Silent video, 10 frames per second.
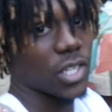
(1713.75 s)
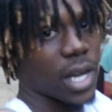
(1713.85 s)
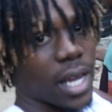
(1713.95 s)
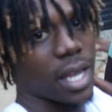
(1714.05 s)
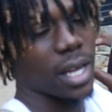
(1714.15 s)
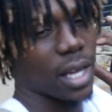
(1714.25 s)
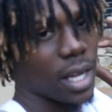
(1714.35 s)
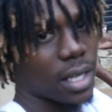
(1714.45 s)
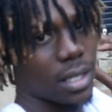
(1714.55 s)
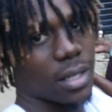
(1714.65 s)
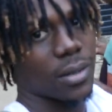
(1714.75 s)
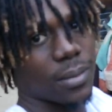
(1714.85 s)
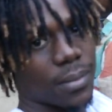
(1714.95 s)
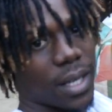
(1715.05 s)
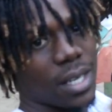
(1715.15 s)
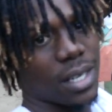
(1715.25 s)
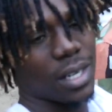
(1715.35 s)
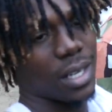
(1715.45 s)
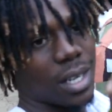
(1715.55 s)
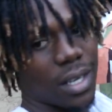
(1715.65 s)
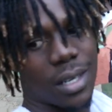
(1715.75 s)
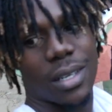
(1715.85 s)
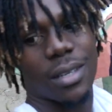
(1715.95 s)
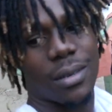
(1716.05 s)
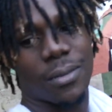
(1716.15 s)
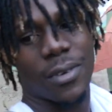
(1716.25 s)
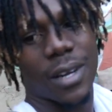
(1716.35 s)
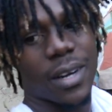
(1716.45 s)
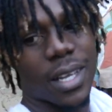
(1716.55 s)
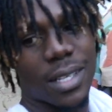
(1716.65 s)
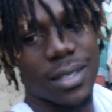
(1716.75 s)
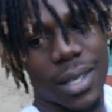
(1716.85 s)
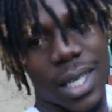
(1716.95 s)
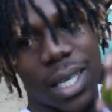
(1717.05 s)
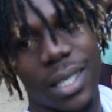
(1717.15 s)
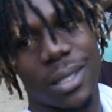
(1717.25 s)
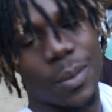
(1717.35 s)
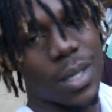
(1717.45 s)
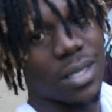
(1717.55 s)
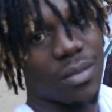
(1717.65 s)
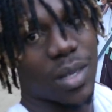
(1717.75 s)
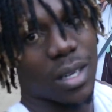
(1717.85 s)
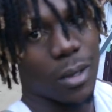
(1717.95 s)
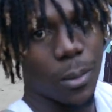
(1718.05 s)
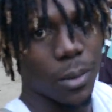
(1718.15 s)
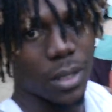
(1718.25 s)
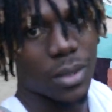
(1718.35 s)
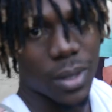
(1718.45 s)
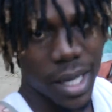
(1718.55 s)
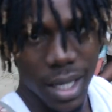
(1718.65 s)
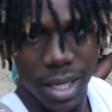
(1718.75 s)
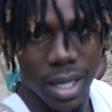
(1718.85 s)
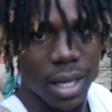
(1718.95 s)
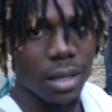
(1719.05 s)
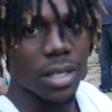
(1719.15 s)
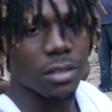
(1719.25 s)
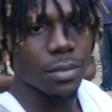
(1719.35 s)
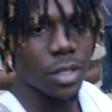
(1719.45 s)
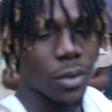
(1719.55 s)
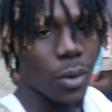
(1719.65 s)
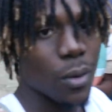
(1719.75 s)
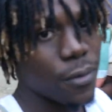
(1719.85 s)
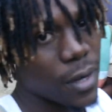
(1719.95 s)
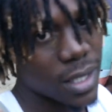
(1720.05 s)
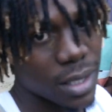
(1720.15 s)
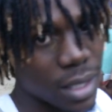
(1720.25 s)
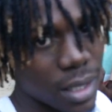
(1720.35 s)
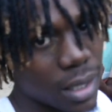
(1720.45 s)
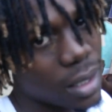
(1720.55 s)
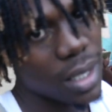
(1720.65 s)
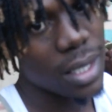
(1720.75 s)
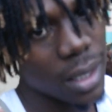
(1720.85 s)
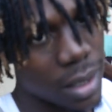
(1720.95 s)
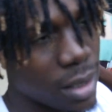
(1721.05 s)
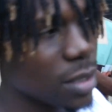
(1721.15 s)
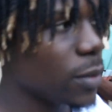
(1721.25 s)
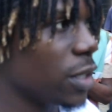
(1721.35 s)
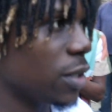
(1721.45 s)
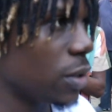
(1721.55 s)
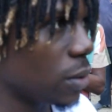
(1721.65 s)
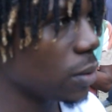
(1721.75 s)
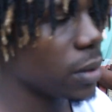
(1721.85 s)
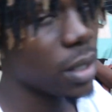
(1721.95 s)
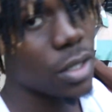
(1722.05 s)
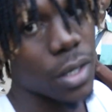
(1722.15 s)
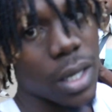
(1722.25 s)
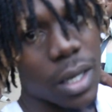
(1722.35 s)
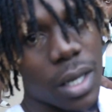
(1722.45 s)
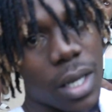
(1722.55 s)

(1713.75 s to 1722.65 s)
try, you know, end the vlogger just on edit up and see if I can upload it tonight. Is we don't know how fast the internet is, but you don't know, you're gonna try.